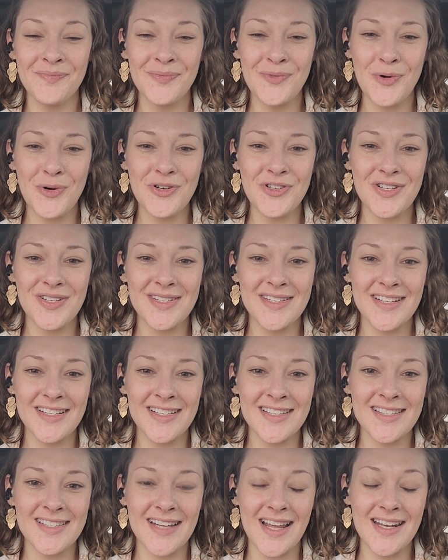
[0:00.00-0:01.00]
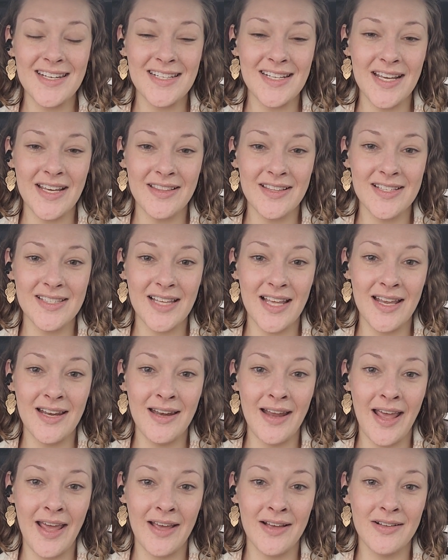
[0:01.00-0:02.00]
or just extending this
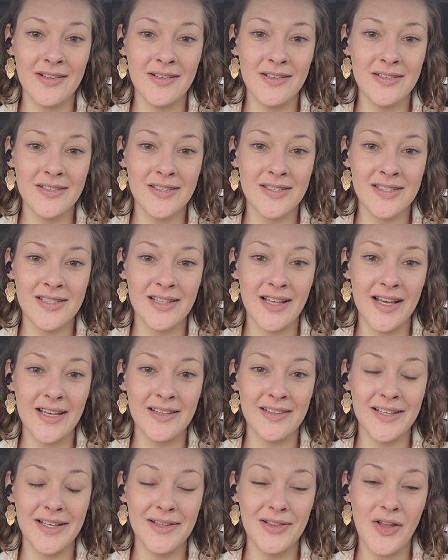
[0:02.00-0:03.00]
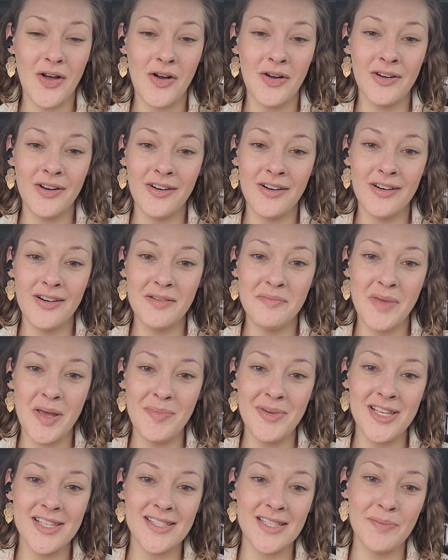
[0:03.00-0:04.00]
inhale slightly longer,
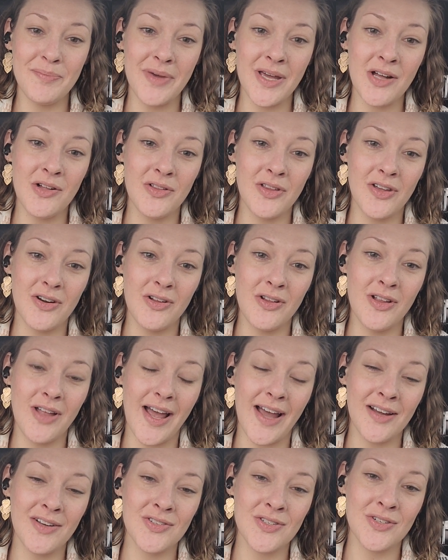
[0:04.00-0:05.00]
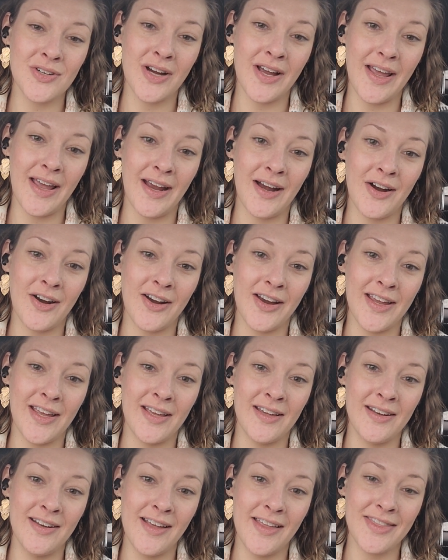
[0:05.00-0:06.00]
maybe sipping a little extra air
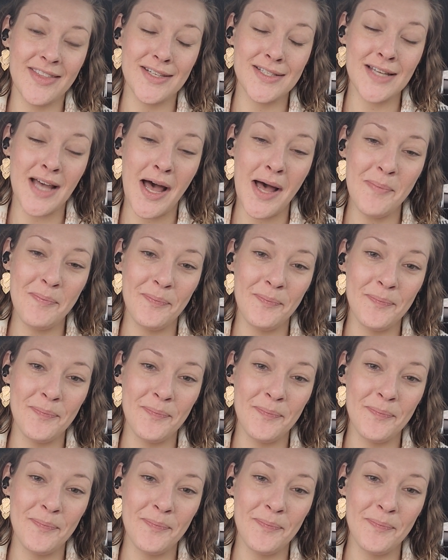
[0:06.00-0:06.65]
in at the top.